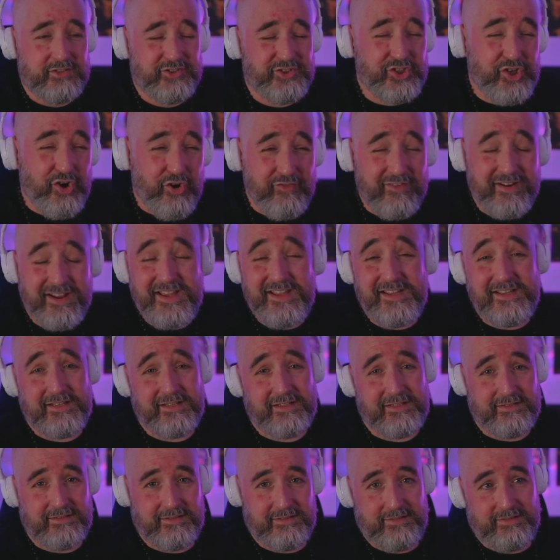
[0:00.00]

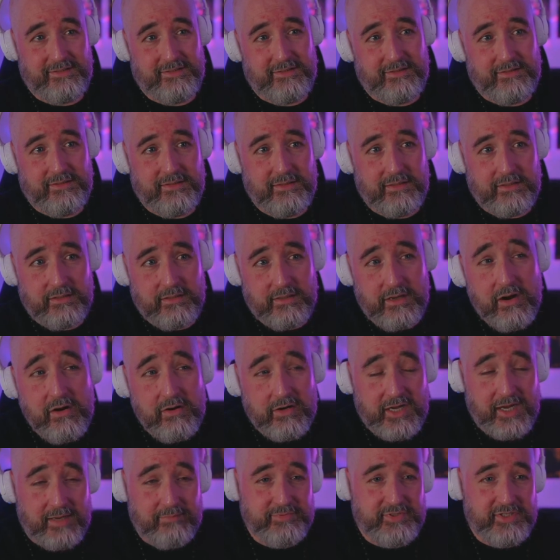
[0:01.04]
Sorry,
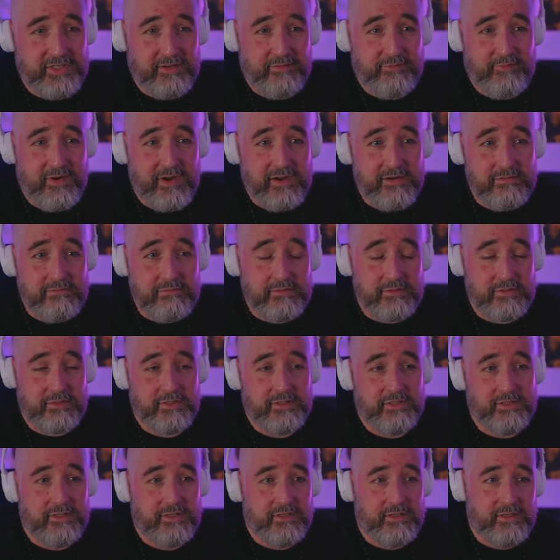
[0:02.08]
can't come to the phone.
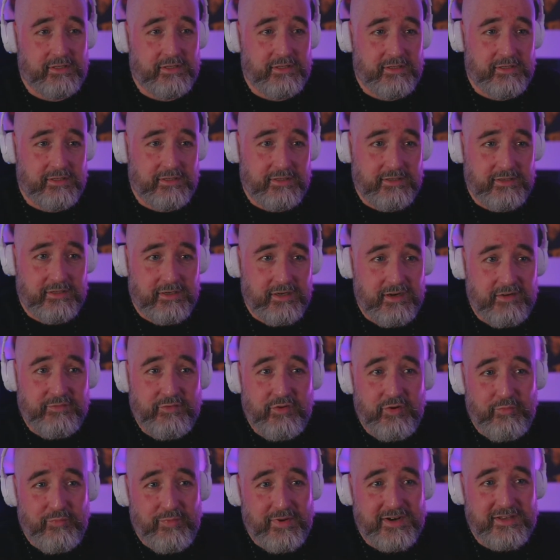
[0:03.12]

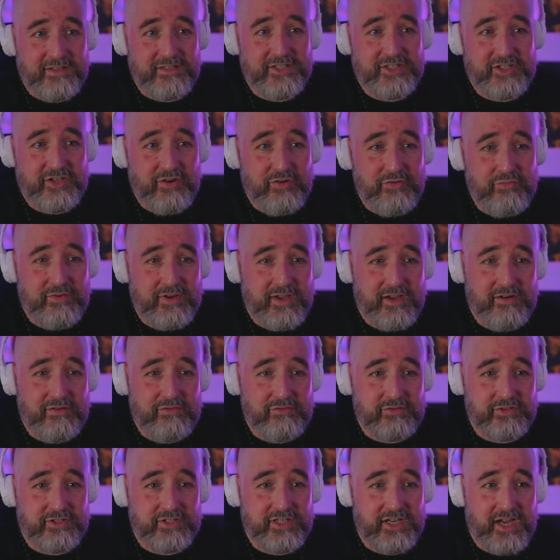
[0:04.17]
I've got one of the
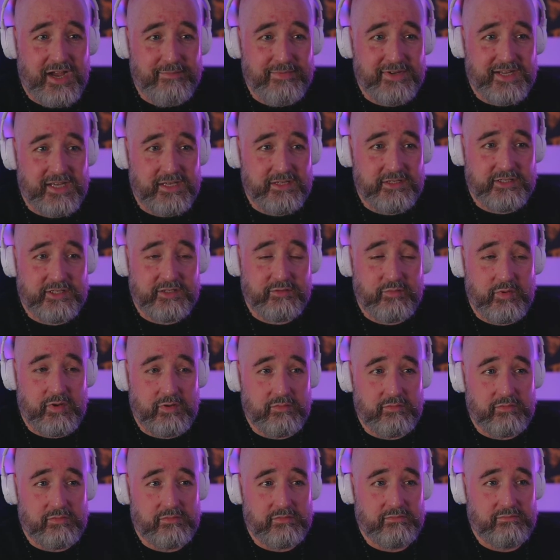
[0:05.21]
schoolgirls up against the
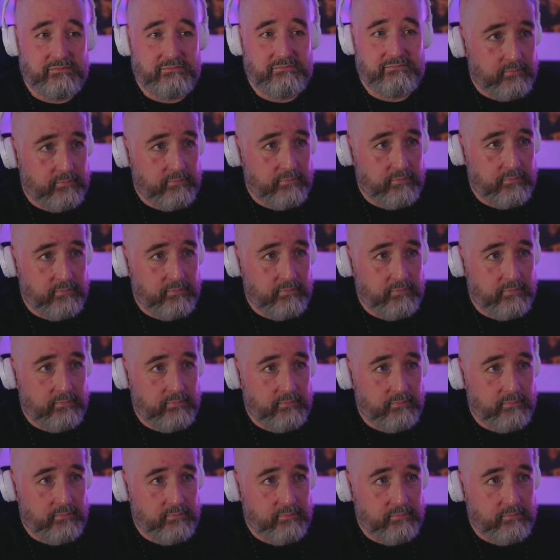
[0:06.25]
wall. I've been
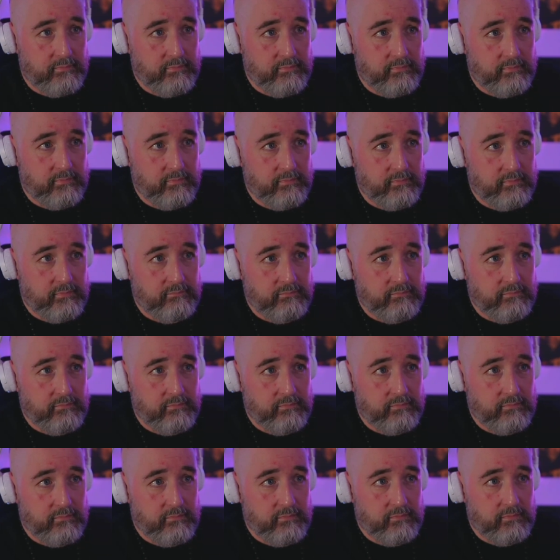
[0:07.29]
arrested. I'm
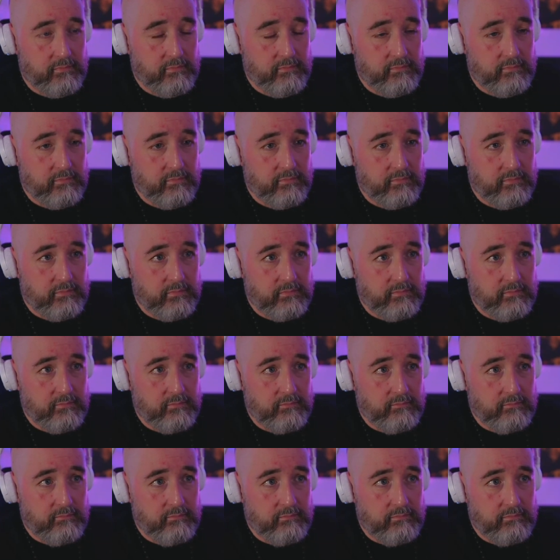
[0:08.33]
at the 18th
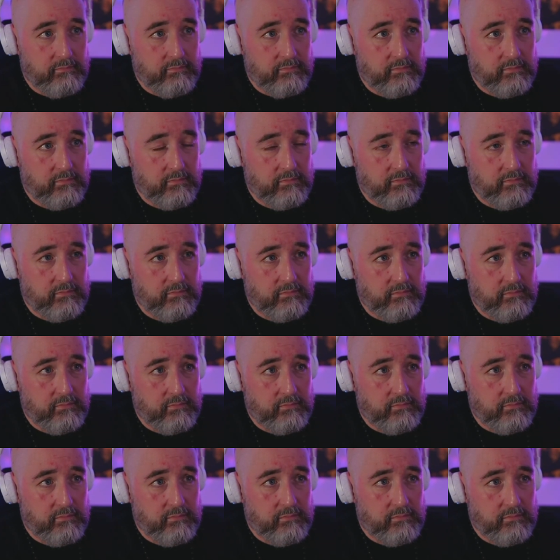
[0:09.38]
district. Can you please
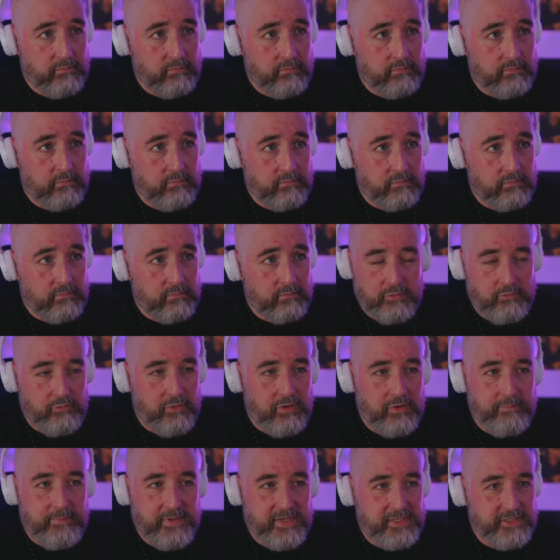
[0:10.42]
come pick me up?
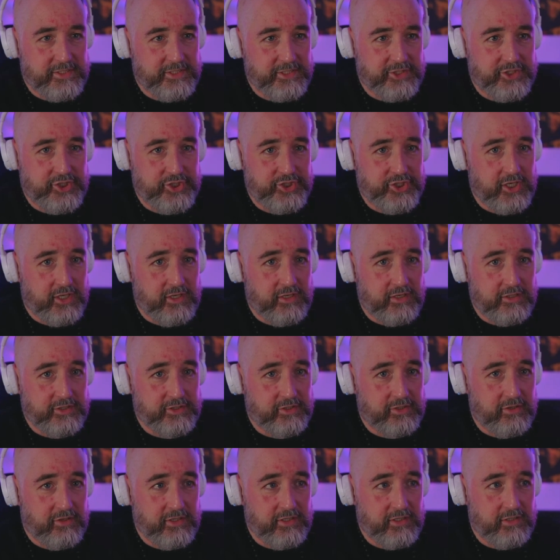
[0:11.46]
What a piece of shit
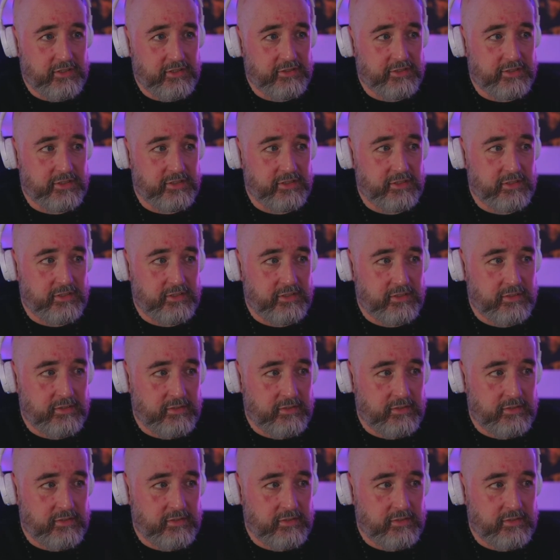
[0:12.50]
this guy is.